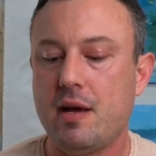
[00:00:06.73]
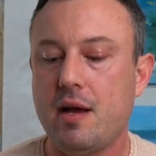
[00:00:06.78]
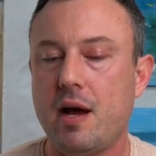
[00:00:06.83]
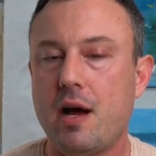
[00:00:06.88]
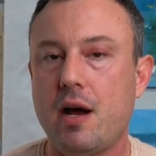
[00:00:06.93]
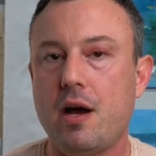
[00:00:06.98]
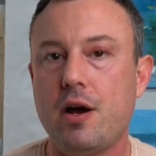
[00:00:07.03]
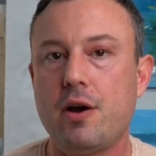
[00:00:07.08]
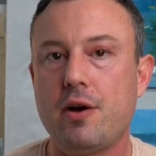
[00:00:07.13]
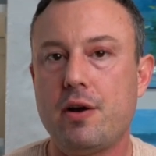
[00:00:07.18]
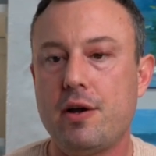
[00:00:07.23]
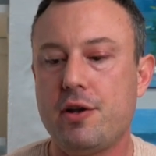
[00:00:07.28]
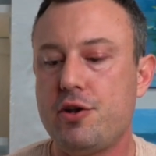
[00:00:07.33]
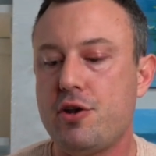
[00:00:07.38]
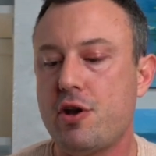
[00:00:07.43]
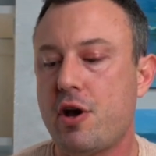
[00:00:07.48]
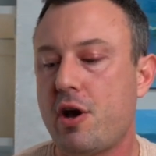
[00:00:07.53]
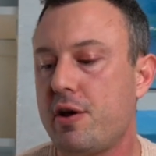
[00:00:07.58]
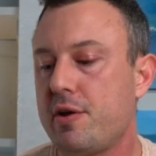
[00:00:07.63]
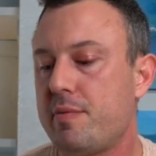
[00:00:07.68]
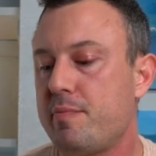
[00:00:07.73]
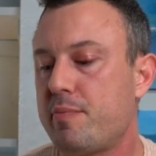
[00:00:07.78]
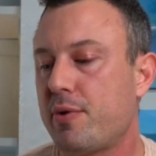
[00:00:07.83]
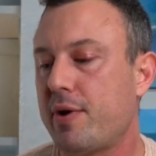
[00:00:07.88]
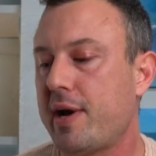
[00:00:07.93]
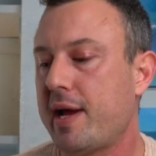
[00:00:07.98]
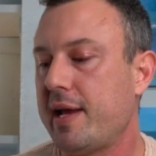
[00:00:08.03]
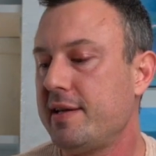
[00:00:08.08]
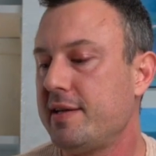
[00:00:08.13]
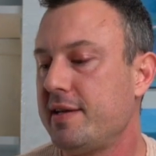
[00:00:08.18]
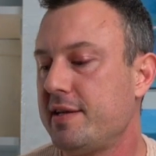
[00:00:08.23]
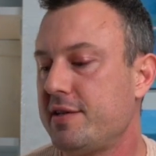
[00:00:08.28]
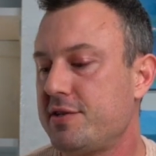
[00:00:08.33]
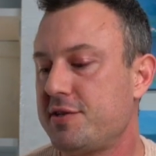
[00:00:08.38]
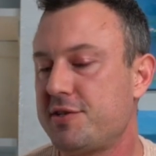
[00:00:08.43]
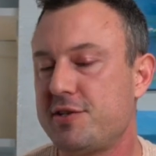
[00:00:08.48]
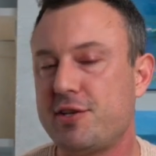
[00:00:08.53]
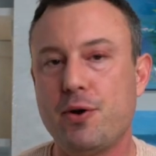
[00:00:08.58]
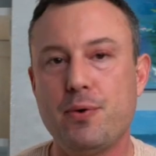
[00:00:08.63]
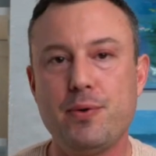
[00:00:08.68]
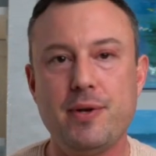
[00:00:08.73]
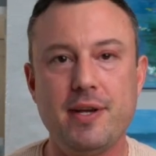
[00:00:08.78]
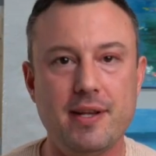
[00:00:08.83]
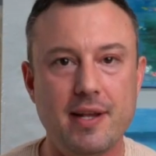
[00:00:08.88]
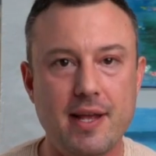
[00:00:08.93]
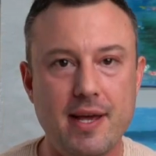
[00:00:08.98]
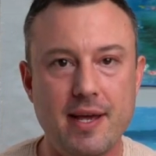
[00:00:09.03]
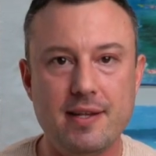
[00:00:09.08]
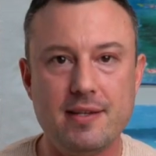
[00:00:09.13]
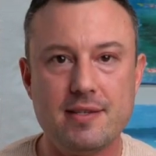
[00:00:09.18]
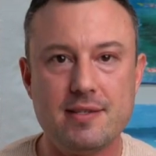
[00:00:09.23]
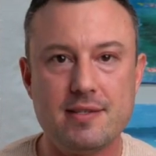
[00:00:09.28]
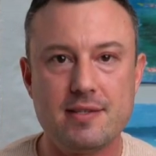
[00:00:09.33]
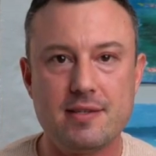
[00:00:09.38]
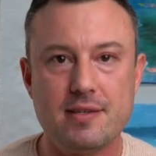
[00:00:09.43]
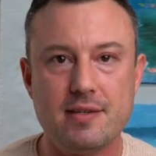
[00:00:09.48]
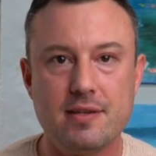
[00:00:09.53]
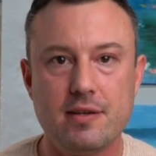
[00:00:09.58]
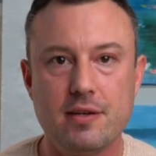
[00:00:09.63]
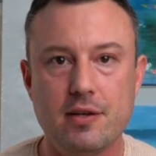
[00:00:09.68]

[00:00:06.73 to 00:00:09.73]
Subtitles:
our non-branded Sony lens.